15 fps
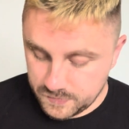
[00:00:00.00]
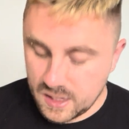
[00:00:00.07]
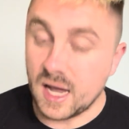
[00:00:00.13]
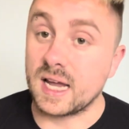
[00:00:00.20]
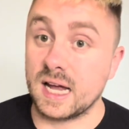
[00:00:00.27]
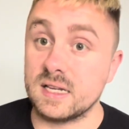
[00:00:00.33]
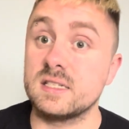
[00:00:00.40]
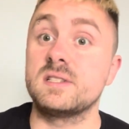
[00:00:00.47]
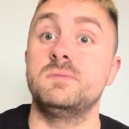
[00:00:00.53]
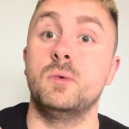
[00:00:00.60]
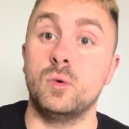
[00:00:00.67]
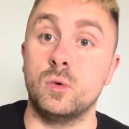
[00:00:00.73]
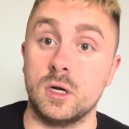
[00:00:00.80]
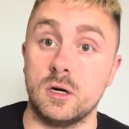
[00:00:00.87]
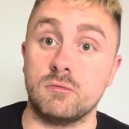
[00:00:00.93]
Again,
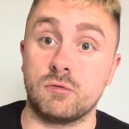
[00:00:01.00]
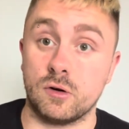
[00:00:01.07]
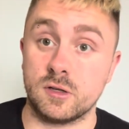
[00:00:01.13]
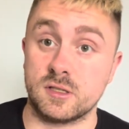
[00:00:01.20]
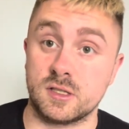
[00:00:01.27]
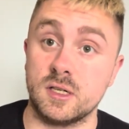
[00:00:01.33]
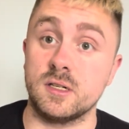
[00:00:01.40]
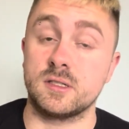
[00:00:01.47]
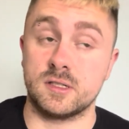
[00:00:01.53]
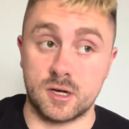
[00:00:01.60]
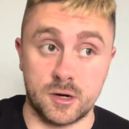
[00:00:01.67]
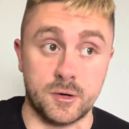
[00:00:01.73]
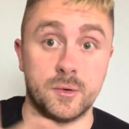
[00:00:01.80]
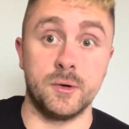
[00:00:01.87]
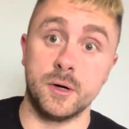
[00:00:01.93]
smaller roster,
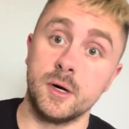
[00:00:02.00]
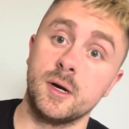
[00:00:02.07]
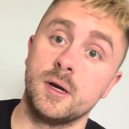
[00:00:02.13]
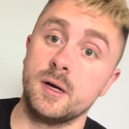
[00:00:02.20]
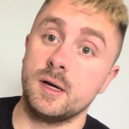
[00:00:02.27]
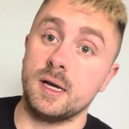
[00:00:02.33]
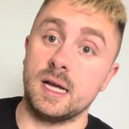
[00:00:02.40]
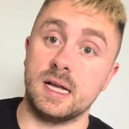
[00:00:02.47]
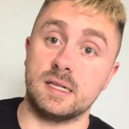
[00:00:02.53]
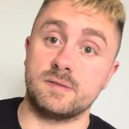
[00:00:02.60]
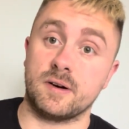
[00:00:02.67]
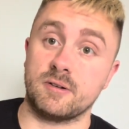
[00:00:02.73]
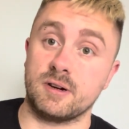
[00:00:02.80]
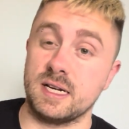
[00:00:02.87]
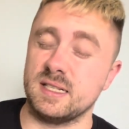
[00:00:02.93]
so it's
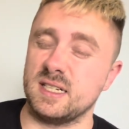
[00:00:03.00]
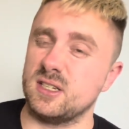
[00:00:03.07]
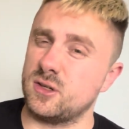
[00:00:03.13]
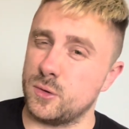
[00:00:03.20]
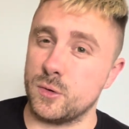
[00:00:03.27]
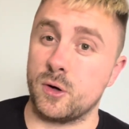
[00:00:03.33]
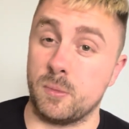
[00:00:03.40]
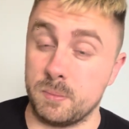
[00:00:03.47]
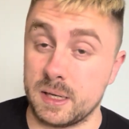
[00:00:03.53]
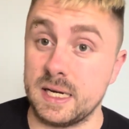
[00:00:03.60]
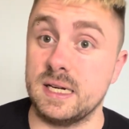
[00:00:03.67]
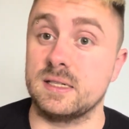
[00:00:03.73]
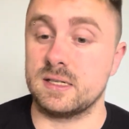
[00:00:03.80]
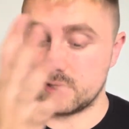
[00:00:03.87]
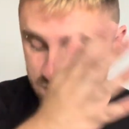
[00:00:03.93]
very easy to
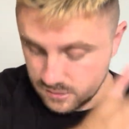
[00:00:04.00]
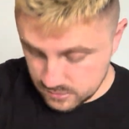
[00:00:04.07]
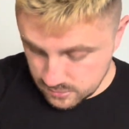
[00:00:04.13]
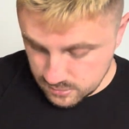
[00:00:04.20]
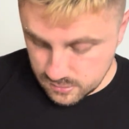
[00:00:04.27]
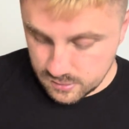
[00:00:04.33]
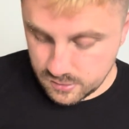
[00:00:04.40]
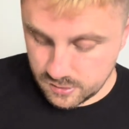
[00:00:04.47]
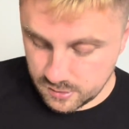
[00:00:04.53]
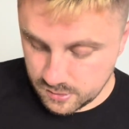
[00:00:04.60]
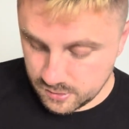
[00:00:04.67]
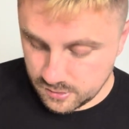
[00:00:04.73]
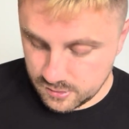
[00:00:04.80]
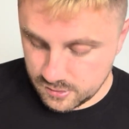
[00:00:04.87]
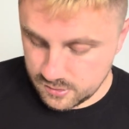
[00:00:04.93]
complete
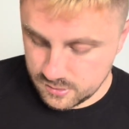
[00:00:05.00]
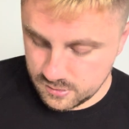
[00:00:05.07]
the...